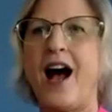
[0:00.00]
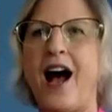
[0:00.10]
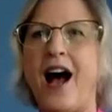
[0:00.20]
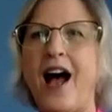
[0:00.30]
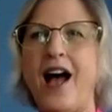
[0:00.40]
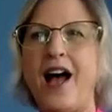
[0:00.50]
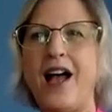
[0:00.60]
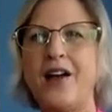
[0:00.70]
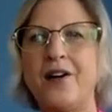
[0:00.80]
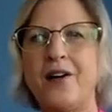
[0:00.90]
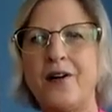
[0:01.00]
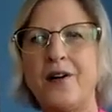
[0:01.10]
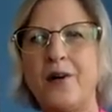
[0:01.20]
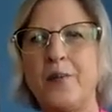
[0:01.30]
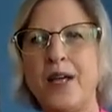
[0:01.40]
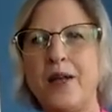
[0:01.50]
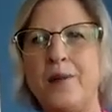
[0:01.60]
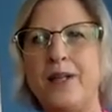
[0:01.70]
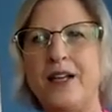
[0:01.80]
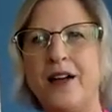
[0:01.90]
Hi ho
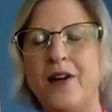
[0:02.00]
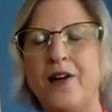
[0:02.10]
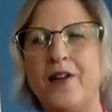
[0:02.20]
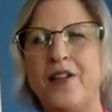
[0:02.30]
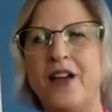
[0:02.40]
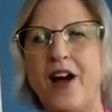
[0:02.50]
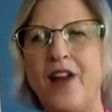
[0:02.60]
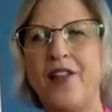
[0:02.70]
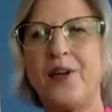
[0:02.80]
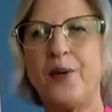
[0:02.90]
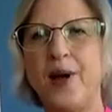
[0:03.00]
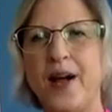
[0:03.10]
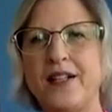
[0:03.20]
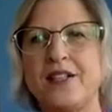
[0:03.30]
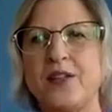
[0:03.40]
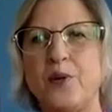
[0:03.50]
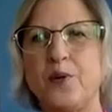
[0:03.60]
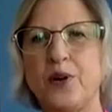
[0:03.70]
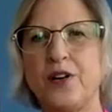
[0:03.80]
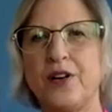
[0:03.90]
biblio, the author writes the
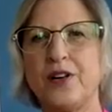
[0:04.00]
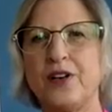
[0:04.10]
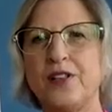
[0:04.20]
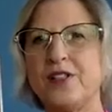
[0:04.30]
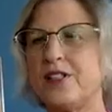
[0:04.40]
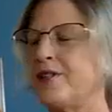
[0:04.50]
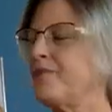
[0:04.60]
words.